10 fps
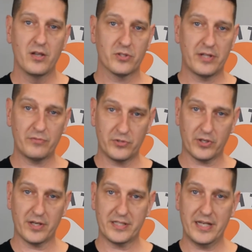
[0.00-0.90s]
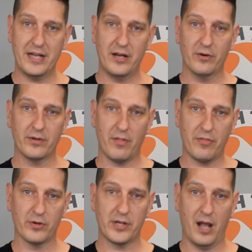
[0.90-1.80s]
So that's what you're going to see here in the
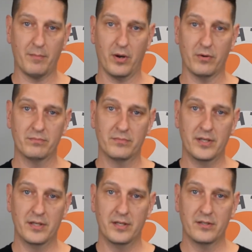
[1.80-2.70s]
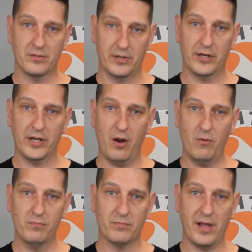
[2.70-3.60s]
third combo. There you
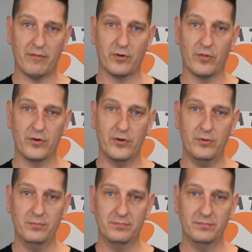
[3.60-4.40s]
go. Without further ado.